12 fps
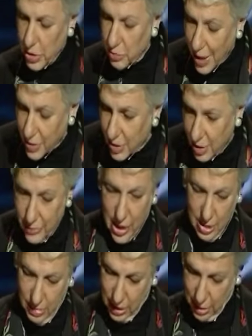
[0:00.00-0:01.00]
Whether it was
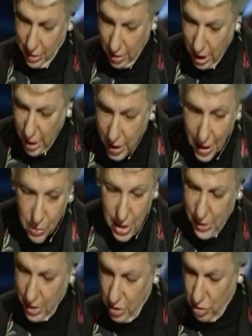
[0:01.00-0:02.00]
threats to the environment,
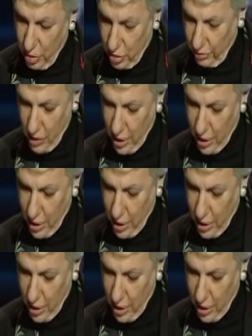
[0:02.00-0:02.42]
inequities in the